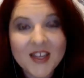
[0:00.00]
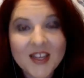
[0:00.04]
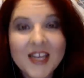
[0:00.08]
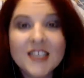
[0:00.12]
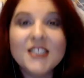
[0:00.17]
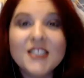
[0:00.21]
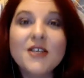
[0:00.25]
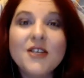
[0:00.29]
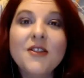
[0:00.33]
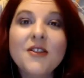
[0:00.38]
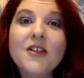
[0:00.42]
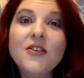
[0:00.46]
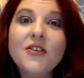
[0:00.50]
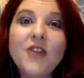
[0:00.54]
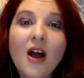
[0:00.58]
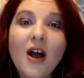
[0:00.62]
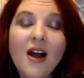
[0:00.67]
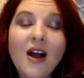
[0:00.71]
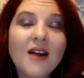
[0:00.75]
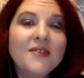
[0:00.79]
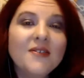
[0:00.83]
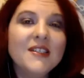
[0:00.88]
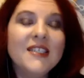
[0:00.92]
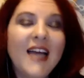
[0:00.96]
So the
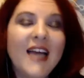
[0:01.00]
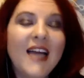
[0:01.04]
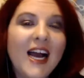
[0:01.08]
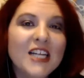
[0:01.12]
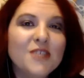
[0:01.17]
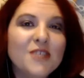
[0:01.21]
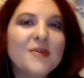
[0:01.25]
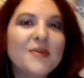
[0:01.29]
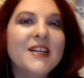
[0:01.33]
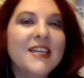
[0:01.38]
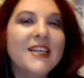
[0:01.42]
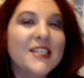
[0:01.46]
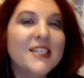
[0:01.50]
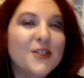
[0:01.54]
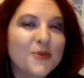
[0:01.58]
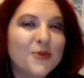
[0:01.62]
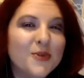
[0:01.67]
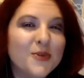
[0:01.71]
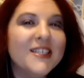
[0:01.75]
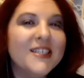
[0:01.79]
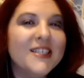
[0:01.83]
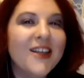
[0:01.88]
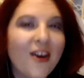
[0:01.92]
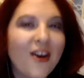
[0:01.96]
law of detachment is
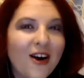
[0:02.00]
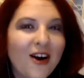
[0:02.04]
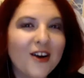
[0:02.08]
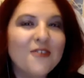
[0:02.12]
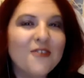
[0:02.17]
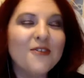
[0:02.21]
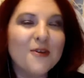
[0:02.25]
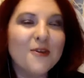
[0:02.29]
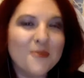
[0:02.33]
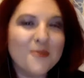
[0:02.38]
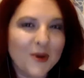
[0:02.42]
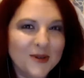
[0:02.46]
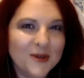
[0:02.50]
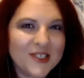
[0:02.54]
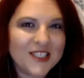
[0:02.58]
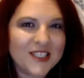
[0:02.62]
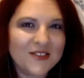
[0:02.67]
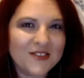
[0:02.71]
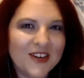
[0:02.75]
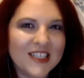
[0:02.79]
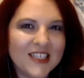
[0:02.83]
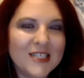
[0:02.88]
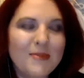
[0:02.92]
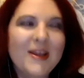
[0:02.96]
really hard for most of
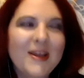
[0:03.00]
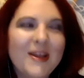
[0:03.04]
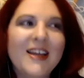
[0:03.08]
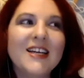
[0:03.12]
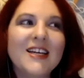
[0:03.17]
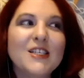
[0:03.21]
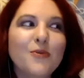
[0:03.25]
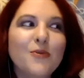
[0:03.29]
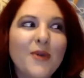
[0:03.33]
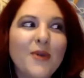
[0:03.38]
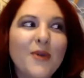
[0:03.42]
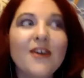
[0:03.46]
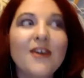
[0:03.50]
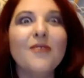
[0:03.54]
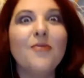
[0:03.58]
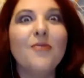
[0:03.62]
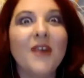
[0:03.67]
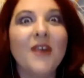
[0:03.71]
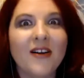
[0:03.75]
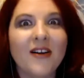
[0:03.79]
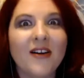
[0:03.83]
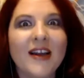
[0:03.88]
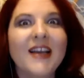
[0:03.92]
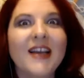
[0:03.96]
us because we are
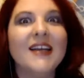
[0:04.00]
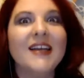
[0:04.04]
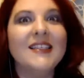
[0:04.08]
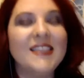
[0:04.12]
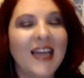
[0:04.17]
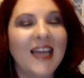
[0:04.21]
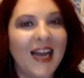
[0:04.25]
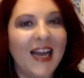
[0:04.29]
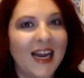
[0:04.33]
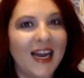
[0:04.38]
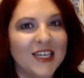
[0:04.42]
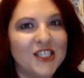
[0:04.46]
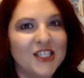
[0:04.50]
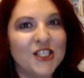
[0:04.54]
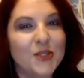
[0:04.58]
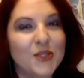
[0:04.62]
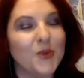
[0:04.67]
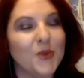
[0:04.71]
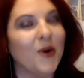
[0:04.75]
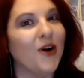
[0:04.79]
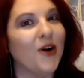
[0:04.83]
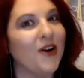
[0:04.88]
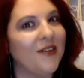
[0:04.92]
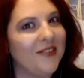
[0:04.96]
very attached to
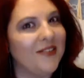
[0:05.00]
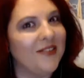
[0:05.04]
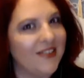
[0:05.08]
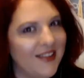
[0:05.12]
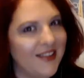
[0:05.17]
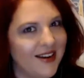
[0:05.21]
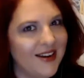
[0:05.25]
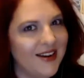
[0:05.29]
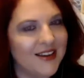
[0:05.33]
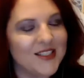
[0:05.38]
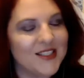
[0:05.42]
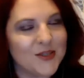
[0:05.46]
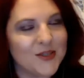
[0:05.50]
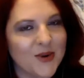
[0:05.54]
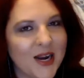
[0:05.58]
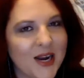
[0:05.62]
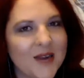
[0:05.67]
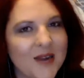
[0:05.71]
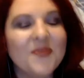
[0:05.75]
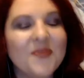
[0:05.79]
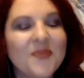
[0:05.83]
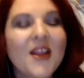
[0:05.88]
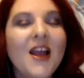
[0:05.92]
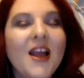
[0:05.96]
our things,
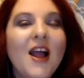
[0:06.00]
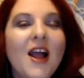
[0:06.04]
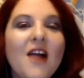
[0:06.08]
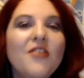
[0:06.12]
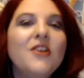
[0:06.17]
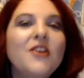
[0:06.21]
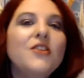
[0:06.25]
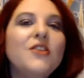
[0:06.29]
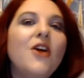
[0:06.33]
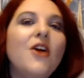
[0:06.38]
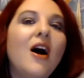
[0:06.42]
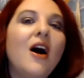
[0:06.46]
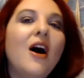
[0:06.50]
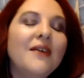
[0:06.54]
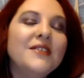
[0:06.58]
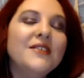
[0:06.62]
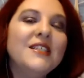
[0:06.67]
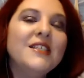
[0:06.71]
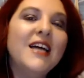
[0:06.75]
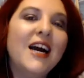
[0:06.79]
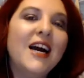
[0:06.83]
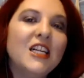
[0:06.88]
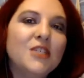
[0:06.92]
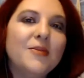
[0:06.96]
right? The law of
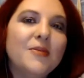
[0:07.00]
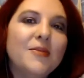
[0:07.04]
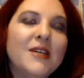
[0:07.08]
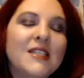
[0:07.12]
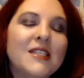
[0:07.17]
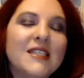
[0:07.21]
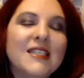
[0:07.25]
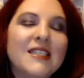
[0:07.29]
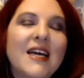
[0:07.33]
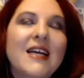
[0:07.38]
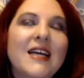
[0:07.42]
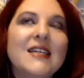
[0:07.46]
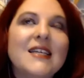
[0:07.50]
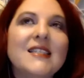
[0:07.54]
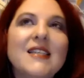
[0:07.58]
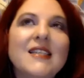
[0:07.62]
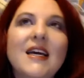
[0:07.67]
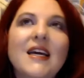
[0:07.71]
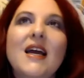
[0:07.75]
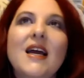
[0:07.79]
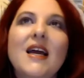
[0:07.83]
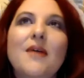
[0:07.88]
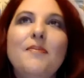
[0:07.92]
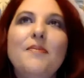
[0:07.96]
detachment says,
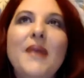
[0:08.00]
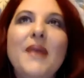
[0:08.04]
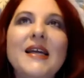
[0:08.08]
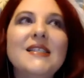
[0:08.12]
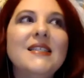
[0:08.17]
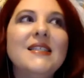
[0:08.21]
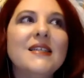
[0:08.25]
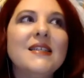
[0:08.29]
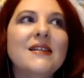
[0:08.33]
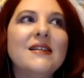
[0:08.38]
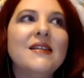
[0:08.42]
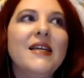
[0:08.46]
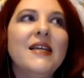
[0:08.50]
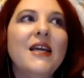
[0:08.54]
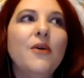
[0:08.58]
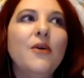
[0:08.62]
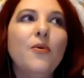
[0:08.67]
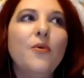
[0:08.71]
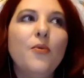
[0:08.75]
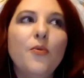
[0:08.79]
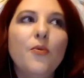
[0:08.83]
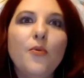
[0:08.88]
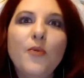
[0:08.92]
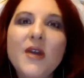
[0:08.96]
basically,
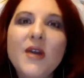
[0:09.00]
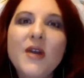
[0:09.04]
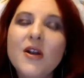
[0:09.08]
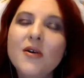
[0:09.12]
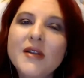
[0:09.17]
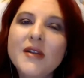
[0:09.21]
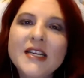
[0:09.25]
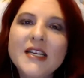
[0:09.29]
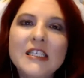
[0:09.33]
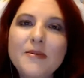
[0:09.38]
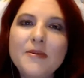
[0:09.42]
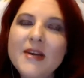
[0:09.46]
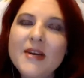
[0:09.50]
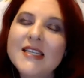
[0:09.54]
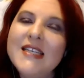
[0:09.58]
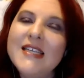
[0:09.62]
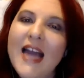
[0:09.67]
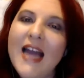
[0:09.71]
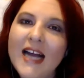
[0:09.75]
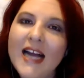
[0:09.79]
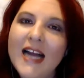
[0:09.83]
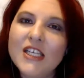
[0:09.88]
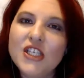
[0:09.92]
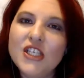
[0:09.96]
we don't need to be
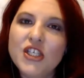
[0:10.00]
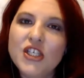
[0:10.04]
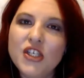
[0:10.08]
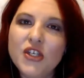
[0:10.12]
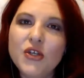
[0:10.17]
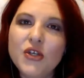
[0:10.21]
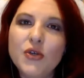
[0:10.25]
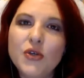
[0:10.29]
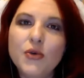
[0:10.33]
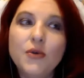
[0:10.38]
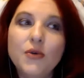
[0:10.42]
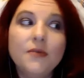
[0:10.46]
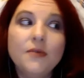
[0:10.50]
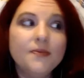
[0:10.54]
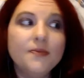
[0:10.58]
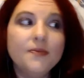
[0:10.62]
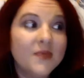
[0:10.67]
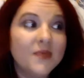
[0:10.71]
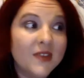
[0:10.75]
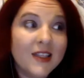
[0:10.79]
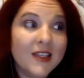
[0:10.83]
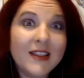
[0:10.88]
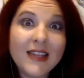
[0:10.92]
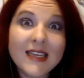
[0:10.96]
attached to
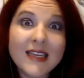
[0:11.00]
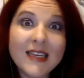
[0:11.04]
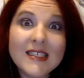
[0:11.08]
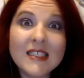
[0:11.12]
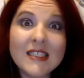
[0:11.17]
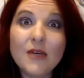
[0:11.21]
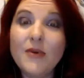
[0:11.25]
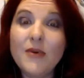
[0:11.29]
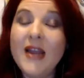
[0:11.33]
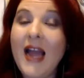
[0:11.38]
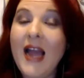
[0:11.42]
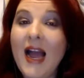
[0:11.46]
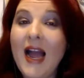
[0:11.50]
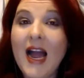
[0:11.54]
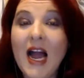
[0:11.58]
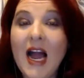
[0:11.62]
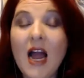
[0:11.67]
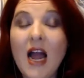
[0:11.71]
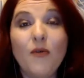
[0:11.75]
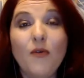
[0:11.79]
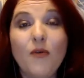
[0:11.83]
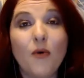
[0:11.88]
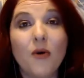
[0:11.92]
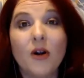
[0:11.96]
the things that we
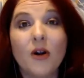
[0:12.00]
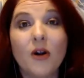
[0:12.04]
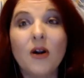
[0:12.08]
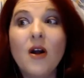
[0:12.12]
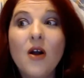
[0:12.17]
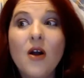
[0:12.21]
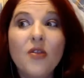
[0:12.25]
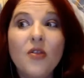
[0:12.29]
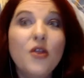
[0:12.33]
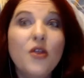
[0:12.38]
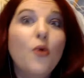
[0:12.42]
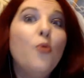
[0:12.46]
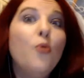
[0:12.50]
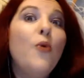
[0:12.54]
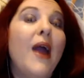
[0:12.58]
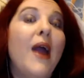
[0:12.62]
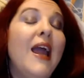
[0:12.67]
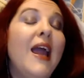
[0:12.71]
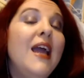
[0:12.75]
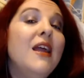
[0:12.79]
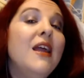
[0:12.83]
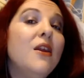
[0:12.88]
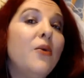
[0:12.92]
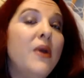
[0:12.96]
have or the
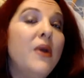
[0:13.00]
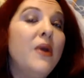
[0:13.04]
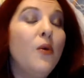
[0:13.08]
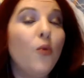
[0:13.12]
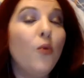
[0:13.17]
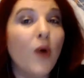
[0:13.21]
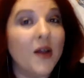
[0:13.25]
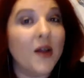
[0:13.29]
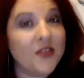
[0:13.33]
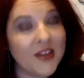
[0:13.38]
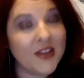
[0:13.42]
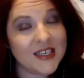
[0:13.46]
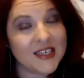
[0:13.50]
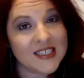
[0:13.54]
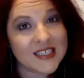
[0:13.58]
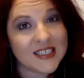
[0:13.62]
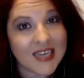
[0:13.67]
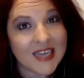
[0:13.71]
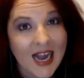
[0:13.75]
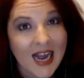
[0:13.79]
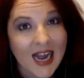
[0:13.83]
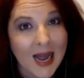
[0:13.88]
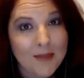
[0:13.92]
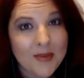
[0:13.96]
way that we want things to
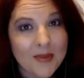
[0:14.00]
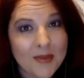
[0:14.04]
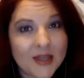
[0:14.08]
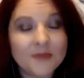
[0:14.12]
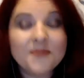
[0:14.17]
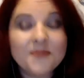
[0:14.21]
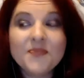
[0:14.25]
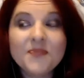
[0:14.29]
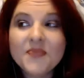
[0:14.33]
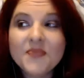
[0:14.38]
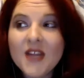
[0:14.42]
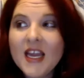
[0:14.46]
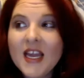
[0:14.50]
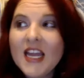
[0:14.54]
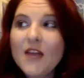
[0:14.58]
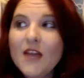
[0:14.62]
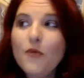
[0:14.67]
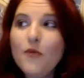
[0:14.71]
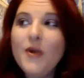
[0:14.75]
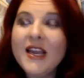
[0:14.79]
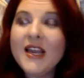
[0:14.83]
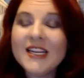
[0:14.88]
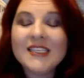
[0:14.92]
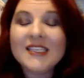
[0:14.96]
happen. If
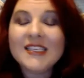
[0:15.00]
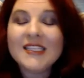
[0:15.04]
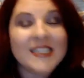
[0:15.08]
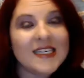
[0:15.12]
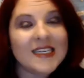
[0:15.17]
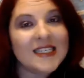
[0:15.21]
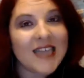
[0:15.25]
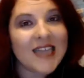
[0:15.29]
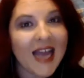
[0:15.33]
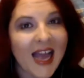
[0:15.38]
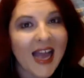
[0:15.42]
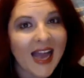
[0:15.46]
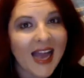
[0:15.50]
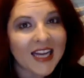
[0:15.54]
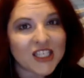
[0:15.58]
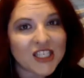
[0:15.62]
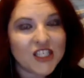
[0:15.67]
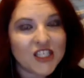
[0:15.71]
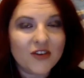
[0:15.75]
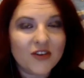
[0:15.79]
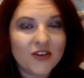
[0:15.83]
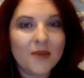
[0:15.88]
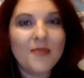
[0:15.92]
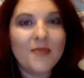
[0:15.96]
we can detach
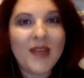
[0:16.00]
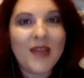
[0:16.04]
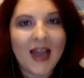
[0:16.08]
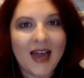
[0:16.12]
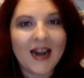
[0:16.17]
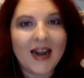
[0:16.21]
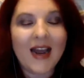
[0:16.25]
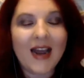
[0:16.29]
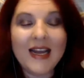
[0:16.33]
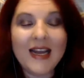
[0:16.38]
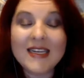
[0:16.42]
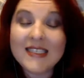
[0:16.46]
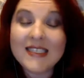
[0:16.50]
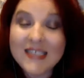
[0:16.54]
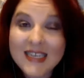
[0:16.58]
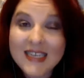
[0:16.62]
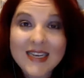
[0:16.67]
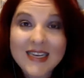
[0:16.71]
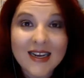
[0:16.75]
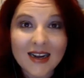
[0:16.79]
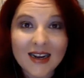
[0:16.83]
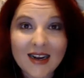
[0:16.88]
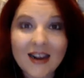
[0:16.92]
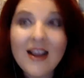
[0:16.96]
from that
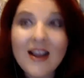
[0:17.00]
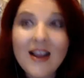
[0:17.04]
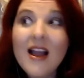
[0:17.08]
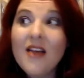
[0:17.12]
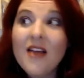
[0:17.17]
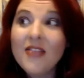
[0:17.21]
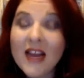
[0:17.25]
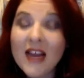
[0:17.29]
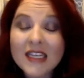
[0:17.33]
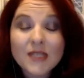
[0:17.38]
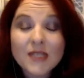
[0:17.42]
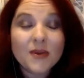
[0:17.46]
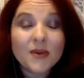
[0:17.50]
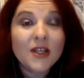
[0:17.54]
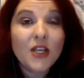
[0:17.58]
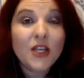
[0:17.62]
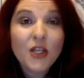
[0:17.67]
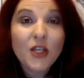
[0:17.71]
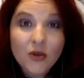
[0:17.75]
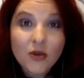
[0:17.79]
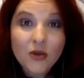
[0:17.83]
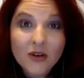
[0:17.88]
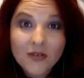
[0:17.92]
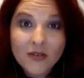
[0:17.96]
idea, that's when the
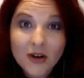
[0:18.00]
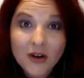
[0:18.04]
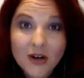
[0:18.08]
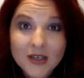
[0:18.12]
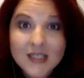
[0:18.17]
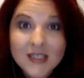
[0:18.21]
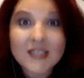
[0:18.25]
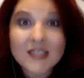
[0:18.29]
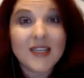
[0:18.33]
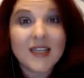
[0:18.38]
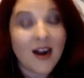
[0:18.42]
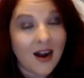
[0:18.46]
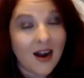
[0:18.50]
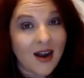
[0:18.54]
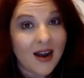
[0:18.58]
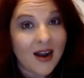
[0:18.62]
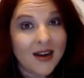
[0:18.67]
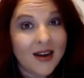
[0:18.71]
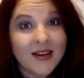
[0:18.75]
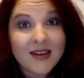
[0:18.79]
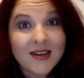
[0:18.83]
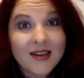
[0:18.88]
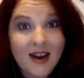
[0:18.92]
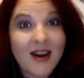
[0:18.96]
universe, God,
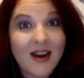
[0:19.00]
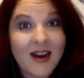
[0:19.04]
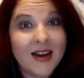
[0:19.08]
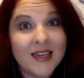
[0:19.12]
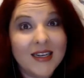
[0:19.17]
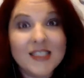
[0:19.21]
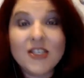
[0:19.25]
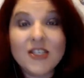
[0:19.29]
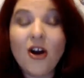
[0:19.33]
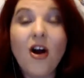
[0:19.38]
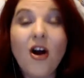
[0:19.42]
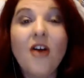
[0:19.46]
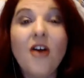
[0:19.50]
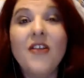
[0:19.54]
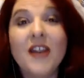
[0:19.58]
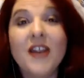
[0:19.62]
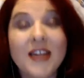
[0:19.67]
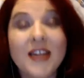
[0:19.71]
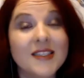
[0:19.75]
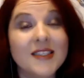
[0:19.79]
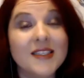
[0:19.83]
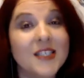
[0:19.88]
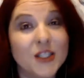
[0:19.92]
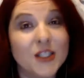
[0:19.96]
Goddess, all that
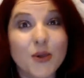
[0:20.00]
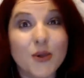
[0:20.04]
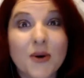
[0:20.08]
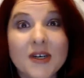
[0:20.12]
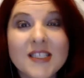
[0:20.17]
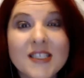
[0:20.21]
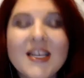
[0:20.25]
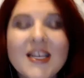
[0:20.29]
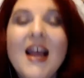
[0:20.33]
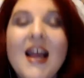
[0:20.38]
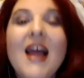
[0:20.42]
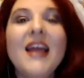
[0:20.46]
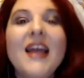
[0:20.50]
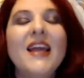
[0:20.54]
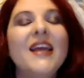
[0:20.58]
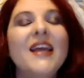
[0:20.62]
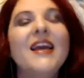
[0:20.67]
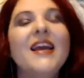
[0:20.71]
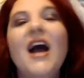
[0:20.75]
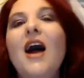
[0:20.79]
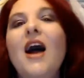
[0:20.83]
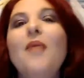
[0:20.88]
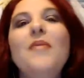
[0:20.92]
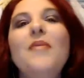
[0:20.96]
is, source, can
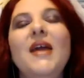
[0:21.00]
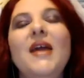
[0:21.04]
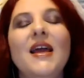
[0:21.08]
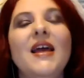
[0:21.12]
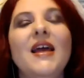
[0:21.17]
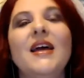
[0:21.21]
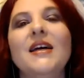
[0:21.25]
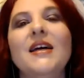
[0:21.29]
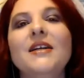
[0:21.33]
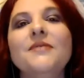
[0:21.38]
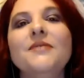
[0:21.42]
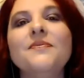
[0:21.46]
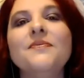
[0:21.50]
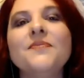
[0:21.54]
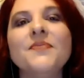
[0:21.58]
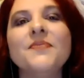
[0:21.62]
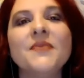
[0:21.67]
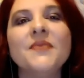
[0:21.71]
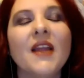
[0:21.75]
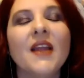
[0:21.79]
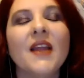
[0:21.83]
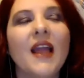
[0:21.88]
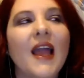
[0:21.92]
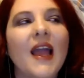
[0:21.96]
come in
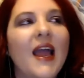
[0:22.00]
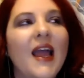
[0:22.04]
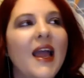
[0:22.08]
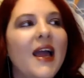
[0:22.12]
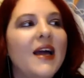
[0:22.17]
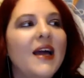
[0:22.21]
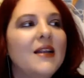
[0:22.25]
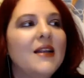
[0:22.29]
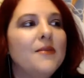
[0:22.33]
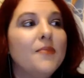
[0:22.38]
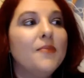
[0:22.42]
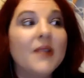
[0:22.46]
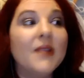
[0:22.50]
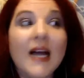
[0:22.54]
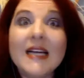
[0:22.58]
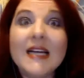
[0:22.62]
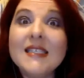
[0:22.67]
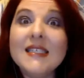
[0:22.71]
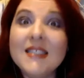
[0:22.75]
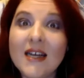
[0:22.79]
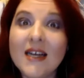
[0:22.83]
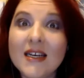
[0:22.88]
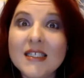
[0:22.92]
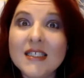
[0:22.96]
and
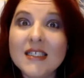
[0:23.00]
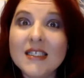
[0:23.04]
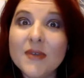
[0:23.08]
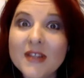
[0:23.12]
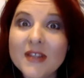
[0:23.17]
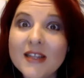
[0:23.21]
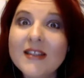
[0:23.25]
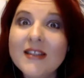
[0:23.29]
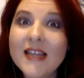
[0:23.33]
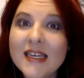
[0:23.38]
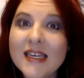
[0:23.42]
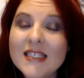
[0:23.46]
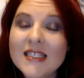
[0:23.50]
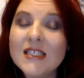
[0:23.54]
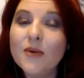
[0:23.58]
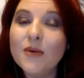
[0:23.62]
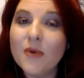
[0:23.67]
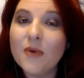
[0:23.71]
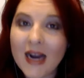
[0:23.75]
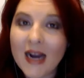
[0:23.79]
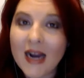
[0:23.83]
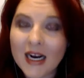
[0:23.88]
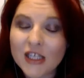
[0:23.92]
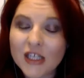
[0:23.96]
bless us with the things that
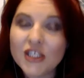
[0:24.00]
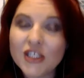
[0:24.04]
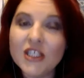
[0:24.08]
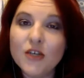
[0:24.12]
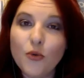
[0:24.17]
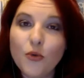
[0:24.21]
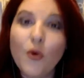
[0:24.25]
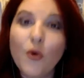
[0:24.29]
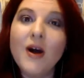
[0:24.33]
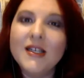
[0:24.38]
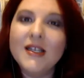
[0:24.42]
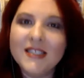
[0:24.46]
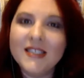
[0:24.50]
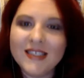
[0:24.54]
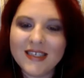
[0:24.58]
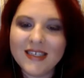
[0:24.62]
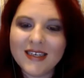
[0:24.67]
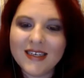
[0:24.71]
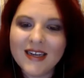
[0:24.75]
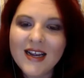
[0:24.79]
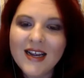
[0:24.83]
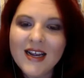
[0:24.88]
we're actually wanting.